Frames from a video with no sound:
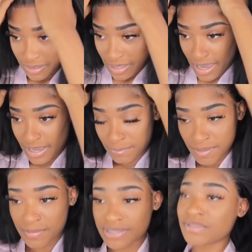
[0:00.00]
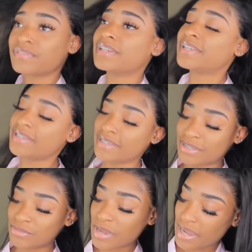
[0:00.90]
I gotta make myself look good,
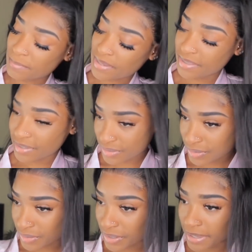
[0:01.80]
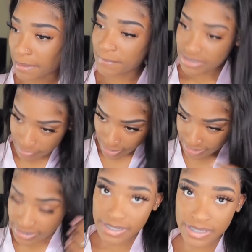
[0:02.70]
you know. I gotta make it look good and all that. But to be
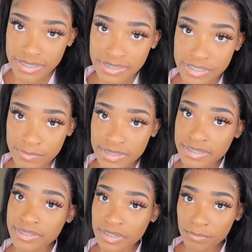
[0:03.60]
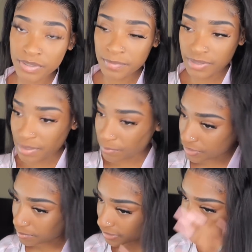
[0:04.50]
honest, this wig did come pre-plucked,
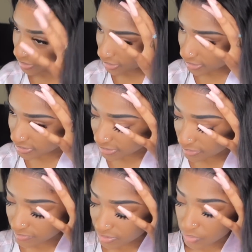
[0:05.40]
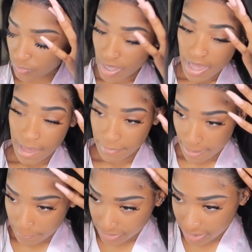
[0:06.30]
pre-bleached, and all that stuff. So I'm
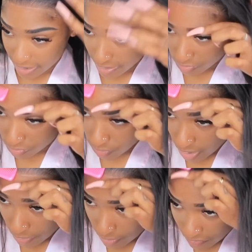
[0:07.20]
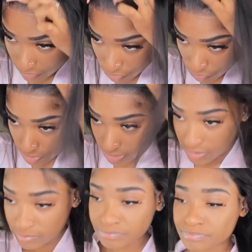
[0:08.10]
happy that, you know, I don't have to do
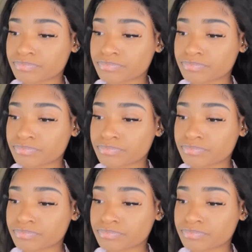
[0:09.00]
nothing.